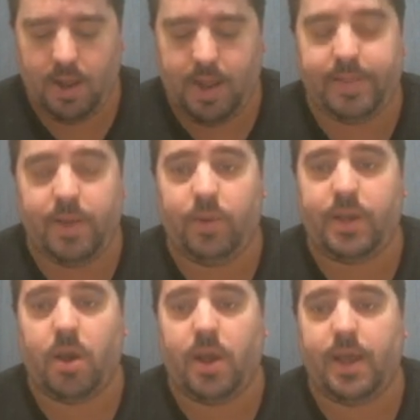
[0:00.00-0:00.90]
and then we
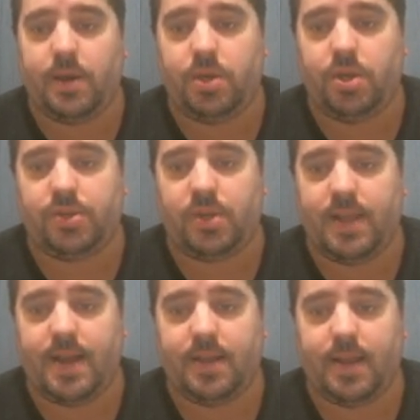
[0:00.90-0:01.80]
go ahead and use a
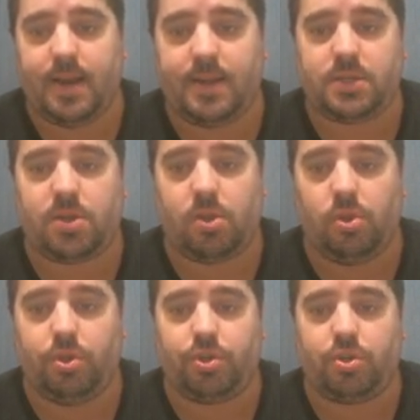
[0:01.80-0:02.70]
lender that
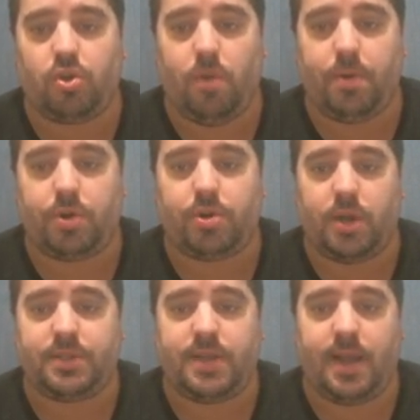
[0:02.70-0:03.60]
excludes corporate
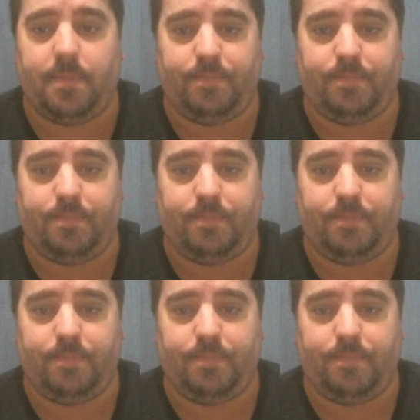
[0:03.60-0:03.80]
trust debt.